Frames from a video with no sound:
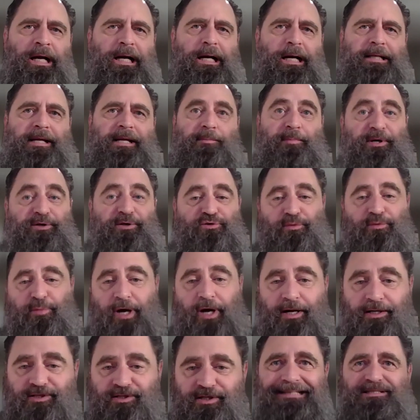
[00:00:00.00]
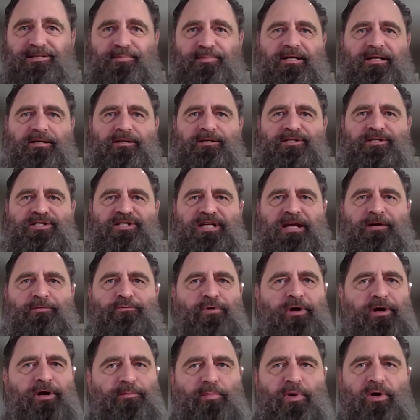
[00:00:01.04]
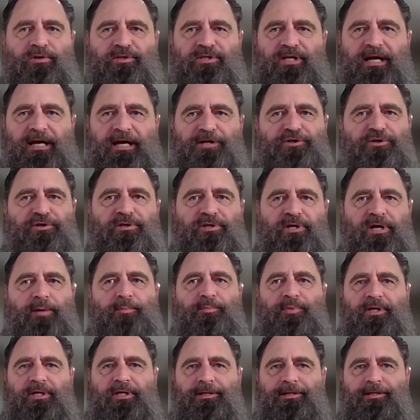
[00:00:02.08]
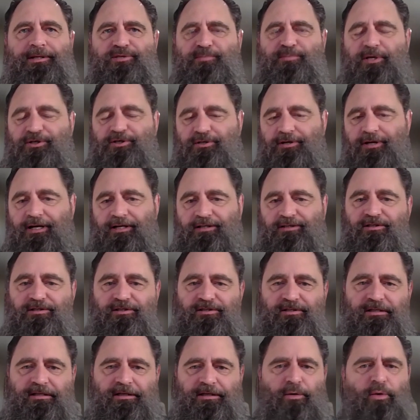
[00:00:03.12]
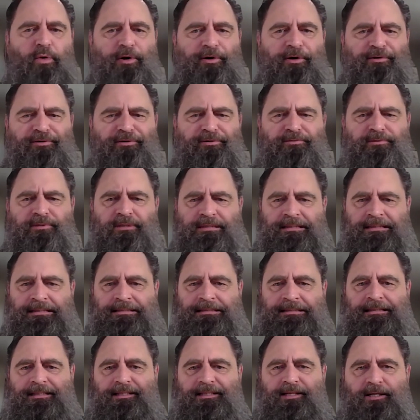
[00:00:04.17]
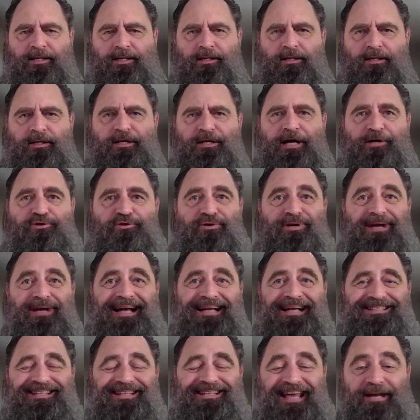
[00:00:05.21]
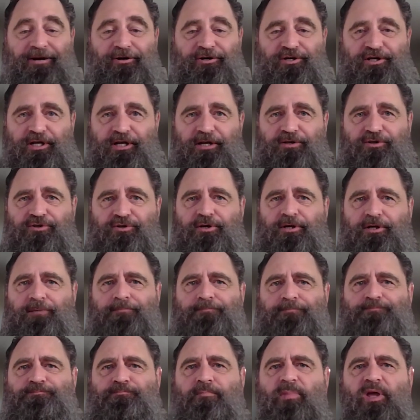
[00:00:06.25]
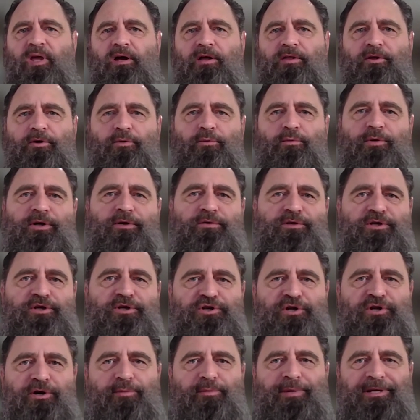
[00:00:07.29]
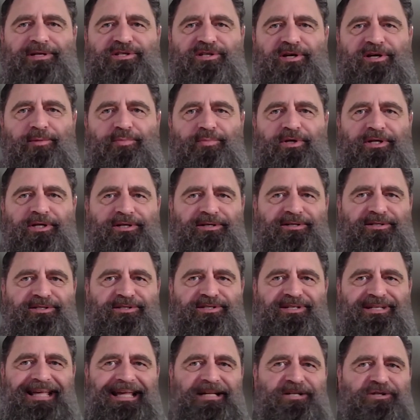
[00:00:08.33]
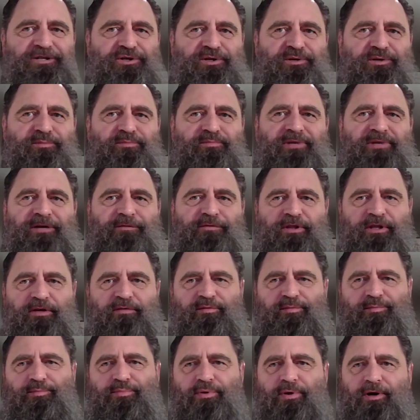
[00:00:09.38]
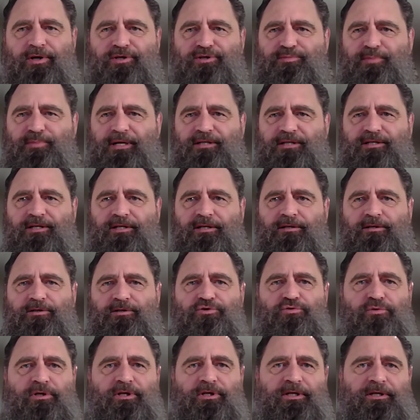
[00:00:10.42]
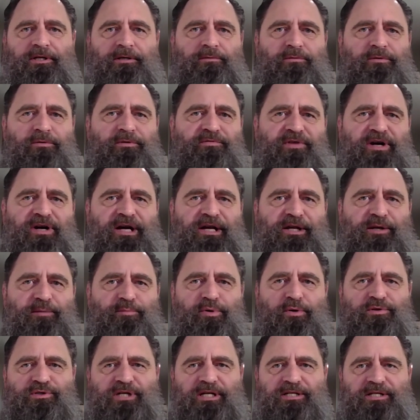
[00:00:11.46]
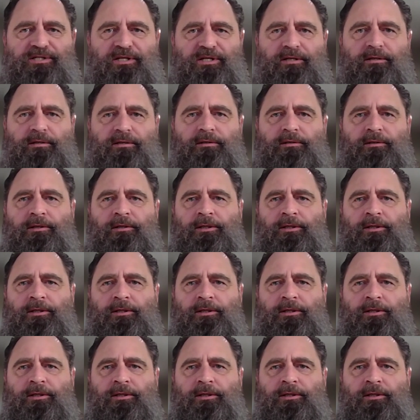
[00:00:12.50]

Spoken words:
Petrobras. It's a big state-run multinational company that specializes in the oil, natural gas, and energy industry. The Rio de Janeiro-based company is engaged in everything from prospecting to drilling, refining, processing,